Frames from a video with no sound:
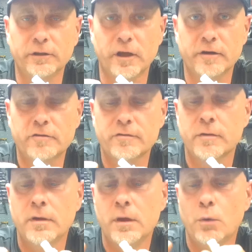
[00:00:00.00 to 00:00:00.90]
lugs.
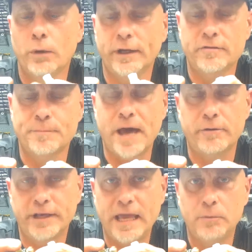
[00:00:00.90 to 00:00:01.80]
One gets a
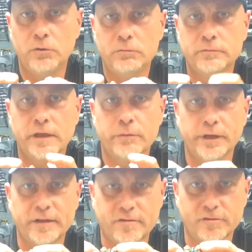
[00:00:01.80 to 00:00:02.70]
battery cable, the other one
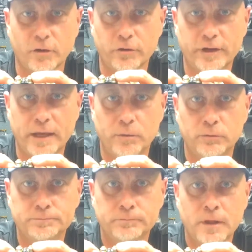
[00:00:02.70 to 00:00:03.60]
gets a starter cable.
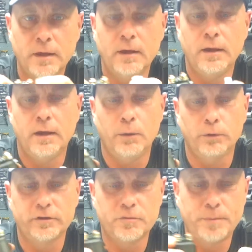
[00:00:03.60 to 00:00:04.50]
And
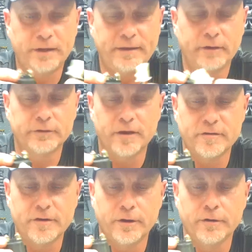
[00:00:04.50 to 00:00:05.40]
what this pigtail
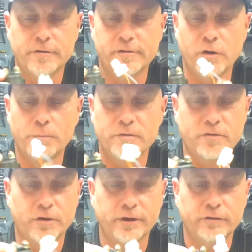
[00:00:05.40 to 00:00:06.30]
does here is the open
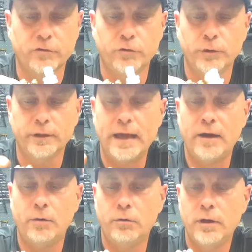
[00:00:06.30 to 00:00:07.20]
circuit to
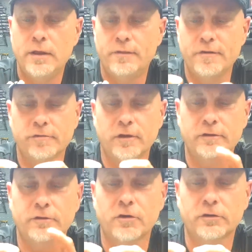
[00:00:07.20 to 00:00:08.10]
allow this lug
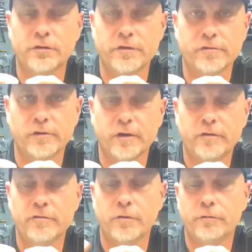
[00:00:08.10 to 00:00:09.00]
to talk to this lug.
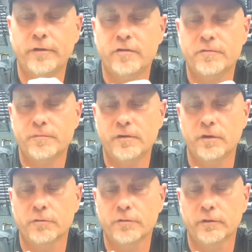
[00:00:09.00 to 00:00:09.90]
So it takes,
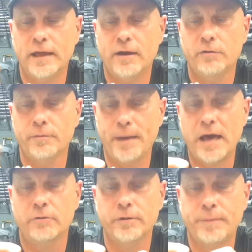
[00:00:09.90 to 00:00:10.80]
to allow the
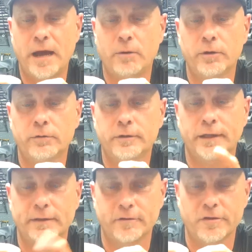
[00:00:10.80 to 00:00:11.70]
battery power to
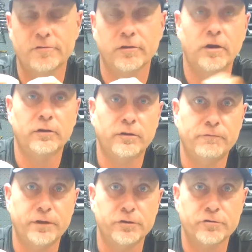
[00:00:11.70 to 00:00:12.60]
get to this lug to
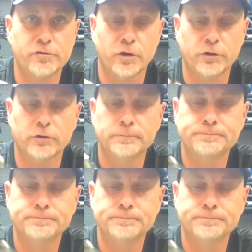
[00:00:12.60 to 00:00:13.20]
feed your starter.